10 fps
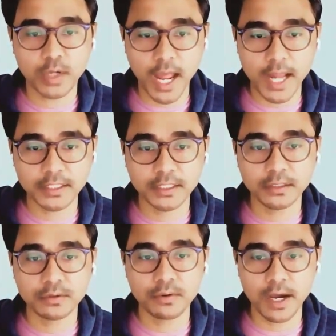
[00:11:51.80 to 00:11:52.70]

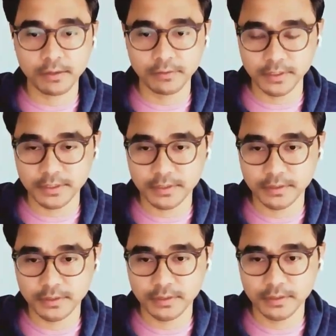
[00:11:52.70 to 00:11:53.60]
anticoagulants.
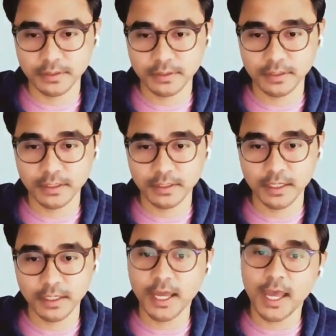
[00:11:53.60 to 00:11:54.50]

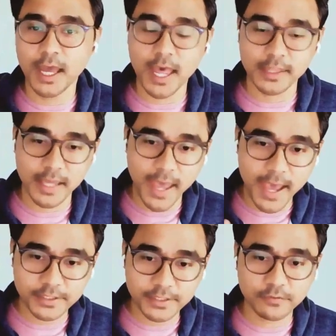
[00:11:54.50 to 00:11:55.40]
And the
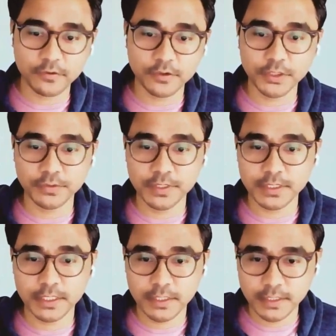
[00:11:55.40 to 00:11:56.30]
action for you
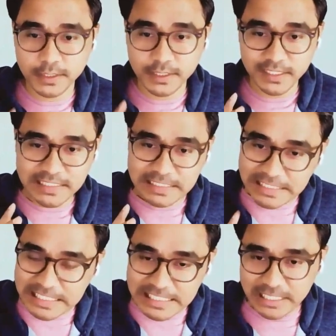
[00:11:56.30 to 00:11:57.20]
is
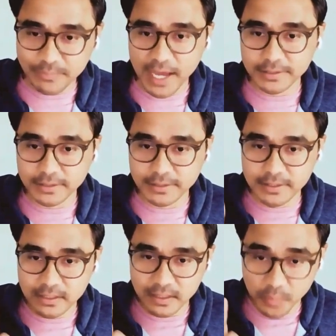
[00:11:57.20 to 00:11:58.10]
three-step action.
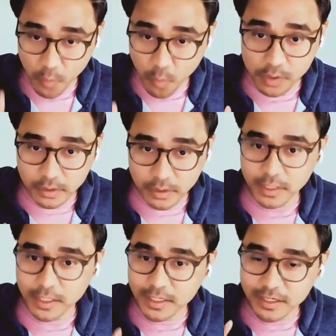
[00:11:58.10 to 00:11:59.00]
Number one,
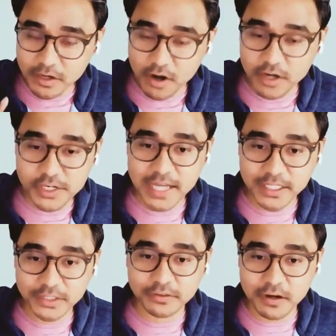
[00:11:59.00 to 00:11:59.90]

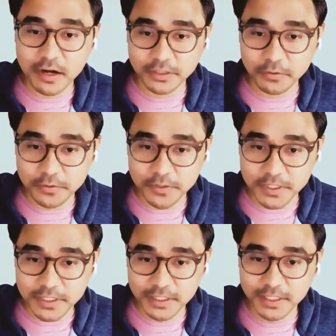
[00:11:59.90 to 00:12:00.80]
contact your
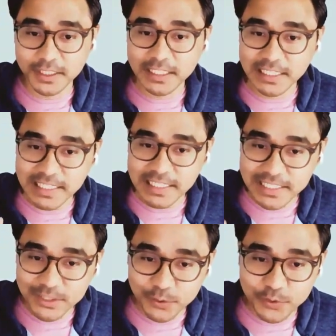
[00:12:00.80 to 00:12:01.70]
cardiologist. It
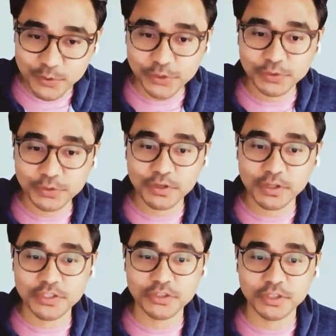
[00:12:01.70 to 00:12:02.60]
is crucial to
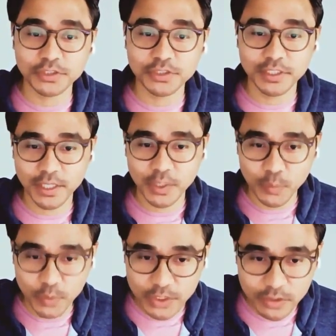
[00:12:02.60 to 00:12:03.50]
consult
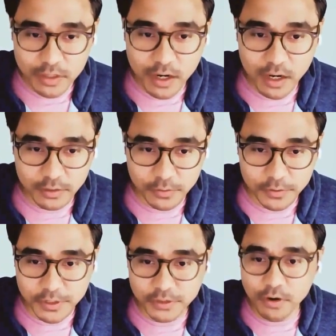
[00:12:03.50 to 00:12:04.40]
with your cardiologist